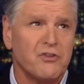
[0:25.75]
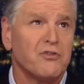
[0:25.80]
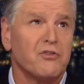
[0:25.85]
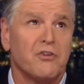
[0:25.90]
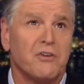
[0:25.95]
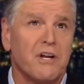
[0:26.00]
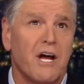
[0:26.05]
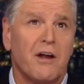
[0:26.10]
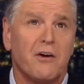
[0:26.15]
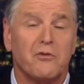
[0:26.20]

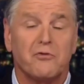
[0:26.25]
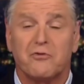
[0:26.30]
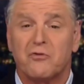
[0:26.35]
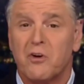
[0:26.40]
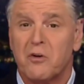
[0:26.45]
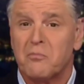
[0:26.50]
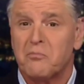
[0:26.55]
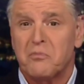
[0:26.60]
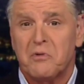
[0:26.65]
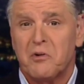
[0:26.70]
Under Donald
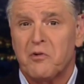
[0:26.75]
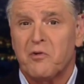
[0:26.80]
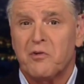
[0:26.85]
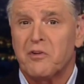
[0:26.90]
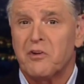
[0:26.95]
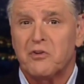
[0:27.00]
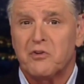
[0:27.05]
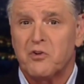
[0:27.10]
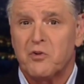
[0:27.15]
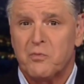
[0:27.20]
Trump, we were in
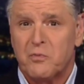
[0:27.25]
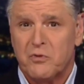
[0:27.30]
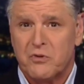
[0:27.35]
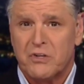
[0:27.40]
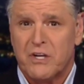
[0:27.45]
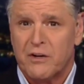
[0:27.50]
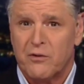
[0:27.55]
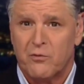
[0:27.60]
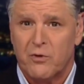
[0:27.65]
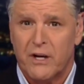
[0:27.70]
the
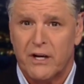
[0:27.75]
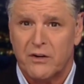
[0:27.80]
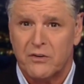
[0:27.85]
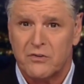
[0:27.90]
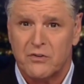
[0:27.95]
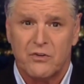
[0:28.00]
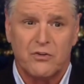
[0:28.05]
2% range,